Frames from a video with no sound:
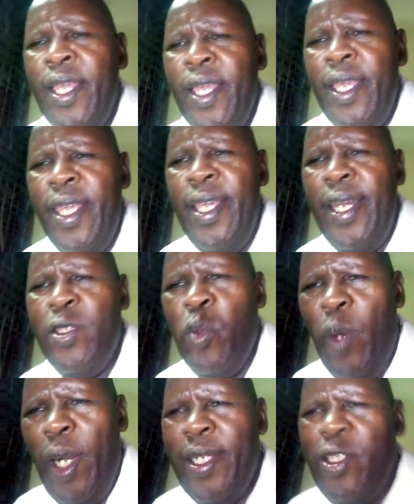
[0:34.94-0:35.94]
He has
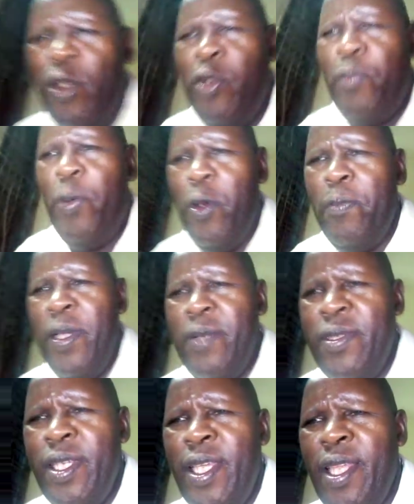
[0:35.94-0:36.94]
worked on
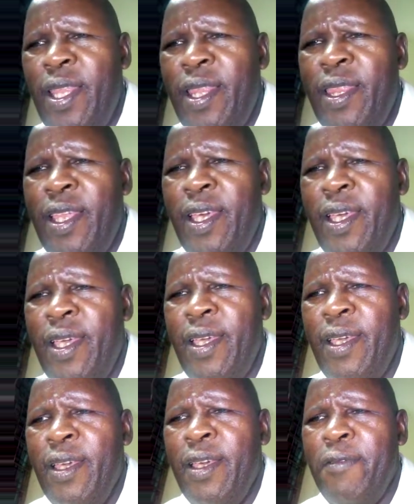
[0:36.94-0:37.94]
problems in the
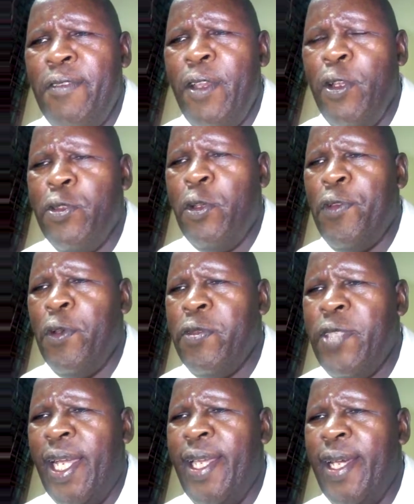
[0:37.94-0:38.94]
philosophy of
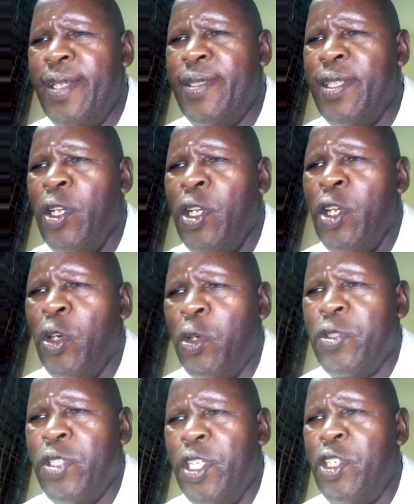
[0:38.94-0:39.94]
science,
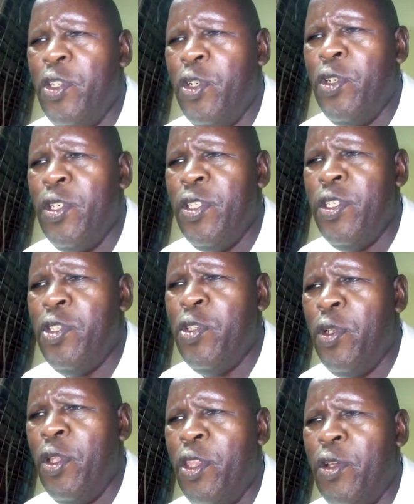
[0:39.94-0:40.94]
causation,
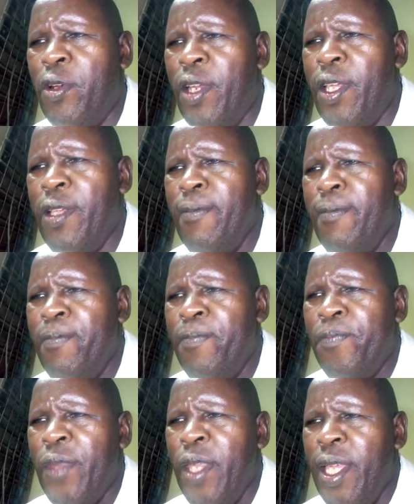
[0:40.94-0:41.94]
decision theory,
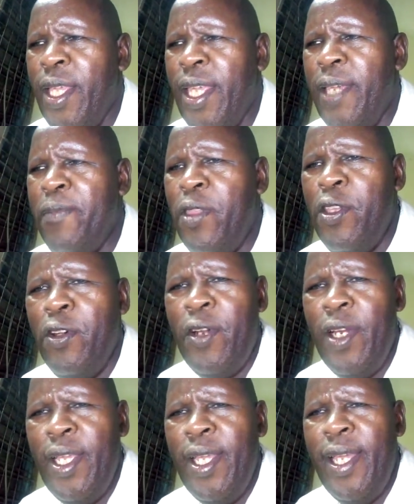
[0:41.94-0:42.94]
game
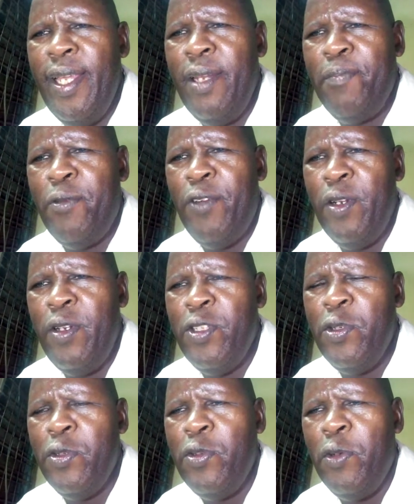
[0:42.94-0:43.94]
theory, and
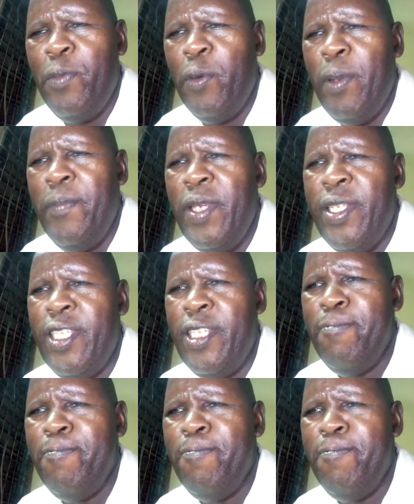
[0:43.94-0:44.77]
foundations of probability.